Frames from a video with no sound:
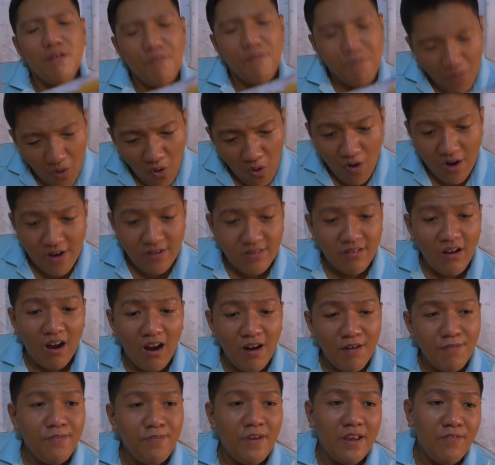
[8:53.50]
is, of course,
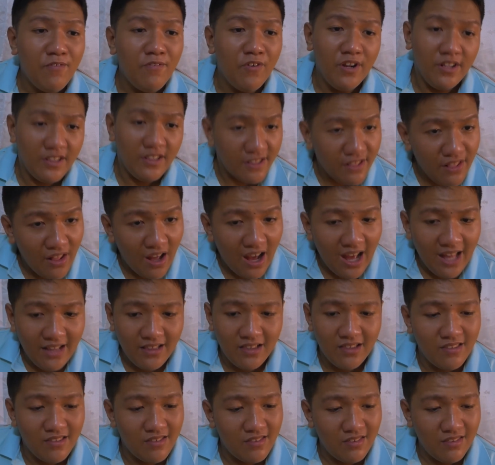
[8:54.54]
our favorite
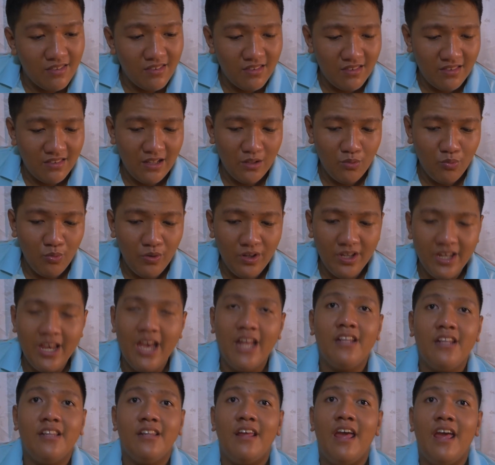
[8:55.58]
nuts that we
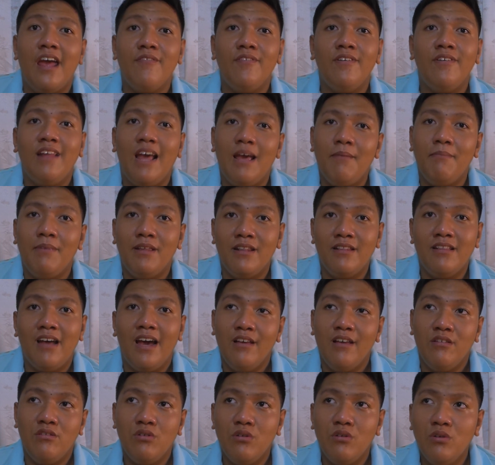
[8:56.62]
get every time in
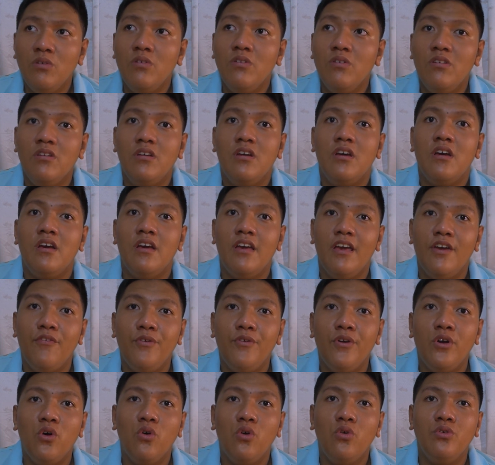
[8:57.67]
Daiso. If
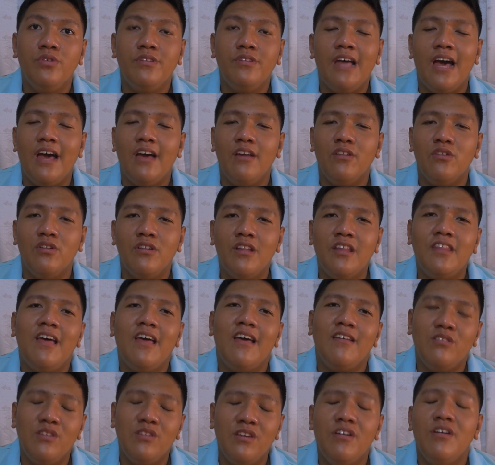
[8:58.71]
we go to the
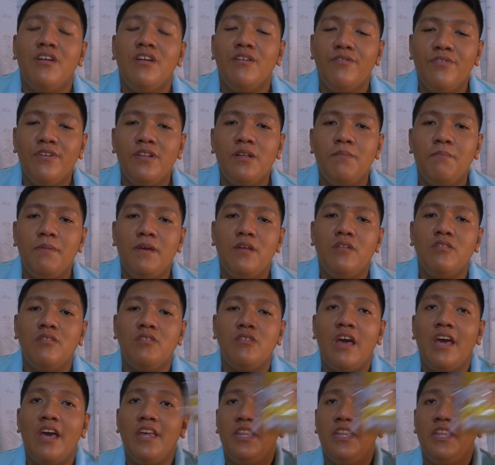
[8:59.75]
Daiso here in the Philippines,